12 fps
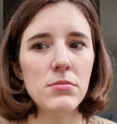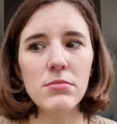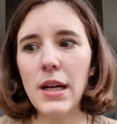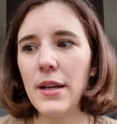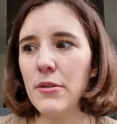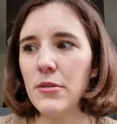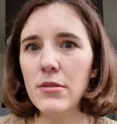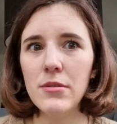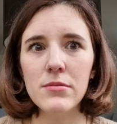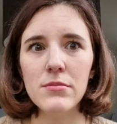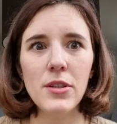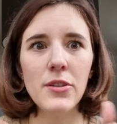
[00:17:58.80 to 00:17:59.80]
I don't
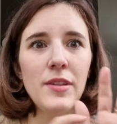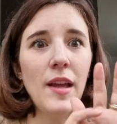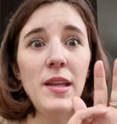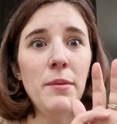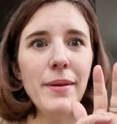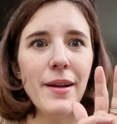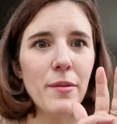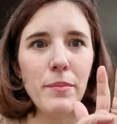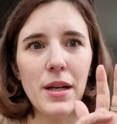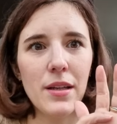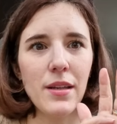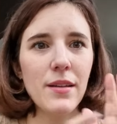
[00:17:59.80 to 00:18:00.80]
know, a teddy bear
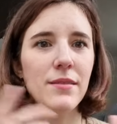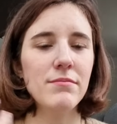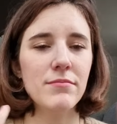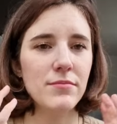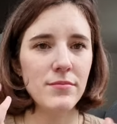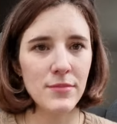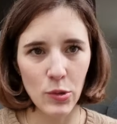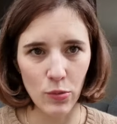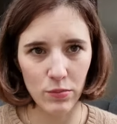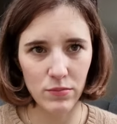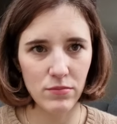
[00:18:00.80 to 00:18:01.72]
bag. No.